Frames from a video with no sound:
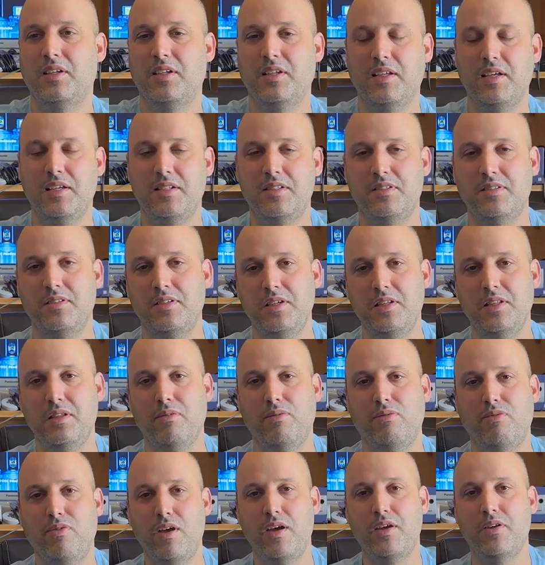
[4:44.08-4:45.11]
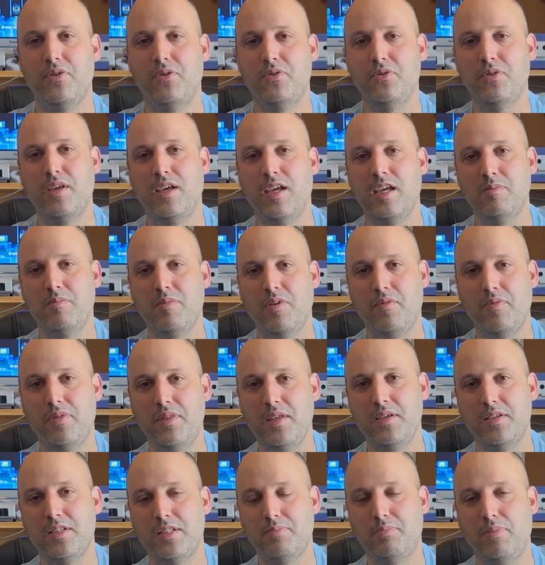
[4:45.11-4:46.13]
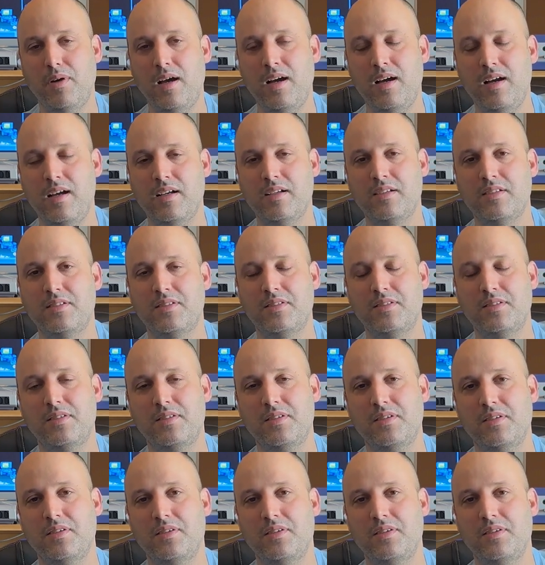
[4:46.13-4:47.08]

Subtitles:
Let's see the final game of this box.